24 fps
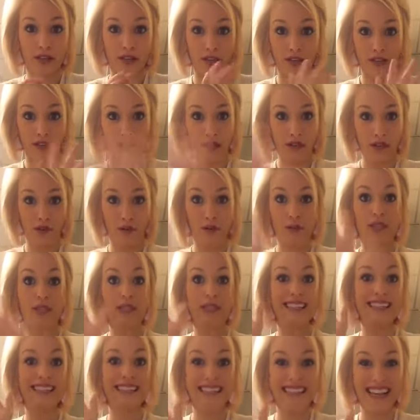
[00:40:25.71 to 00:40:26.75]
you know,
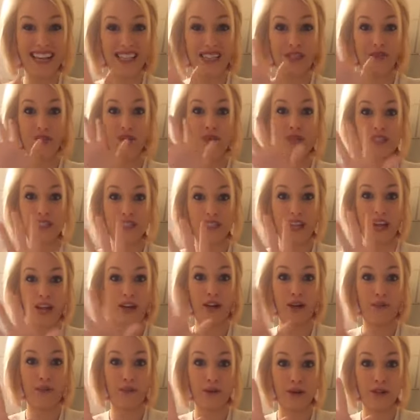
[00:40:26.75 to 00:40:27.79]
successful
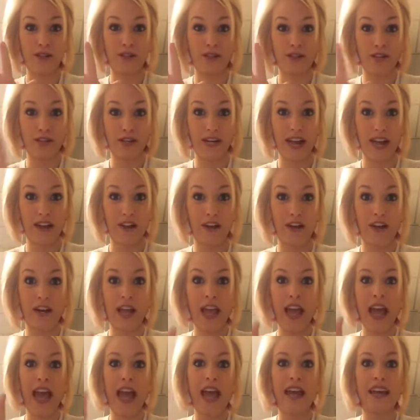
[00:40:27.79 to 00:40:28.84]
designer purse creator,
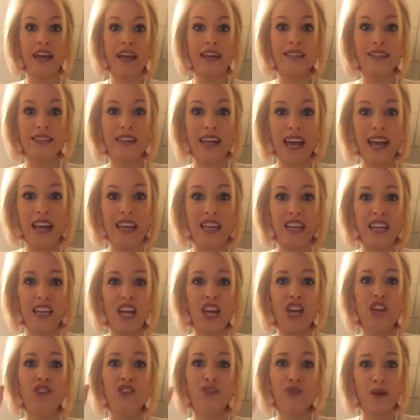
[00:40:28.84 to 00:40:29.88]
and I said,
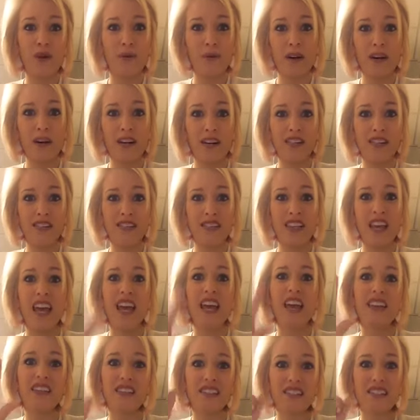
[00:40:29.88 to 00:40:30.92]
your purse
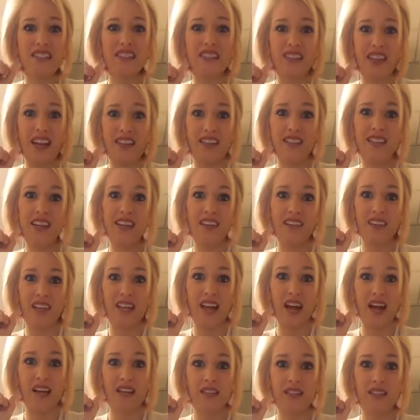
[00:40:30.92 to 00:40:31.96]
is disgustingly
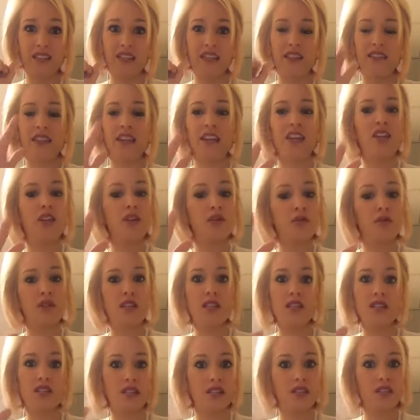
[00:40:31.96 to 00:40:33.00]
ugly. Like, you
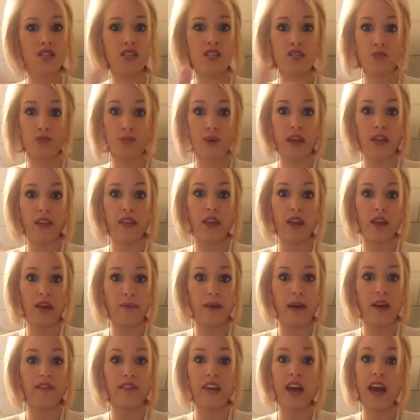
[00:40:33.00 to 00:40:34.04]
need to just rethink
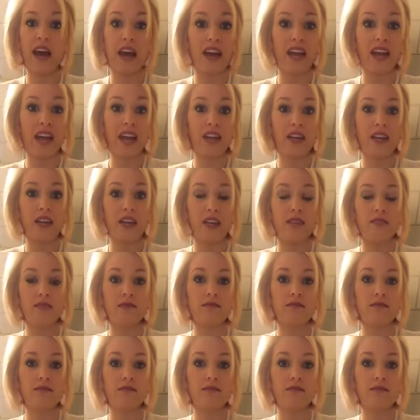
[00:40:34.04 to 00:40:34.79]
about that. I hate it.